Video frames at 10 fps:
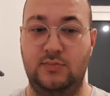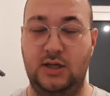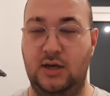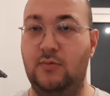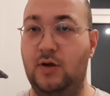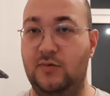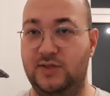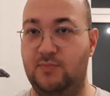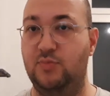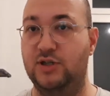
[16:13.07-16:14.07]
you know, when I was
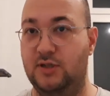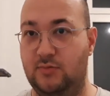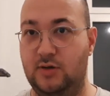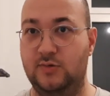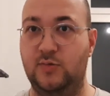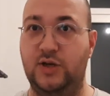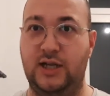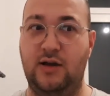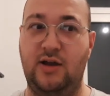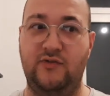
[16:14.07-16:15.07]
in Bristol, when I was
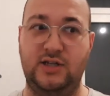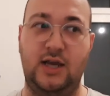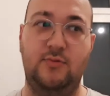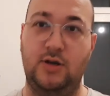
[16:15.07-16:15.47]
working out every day,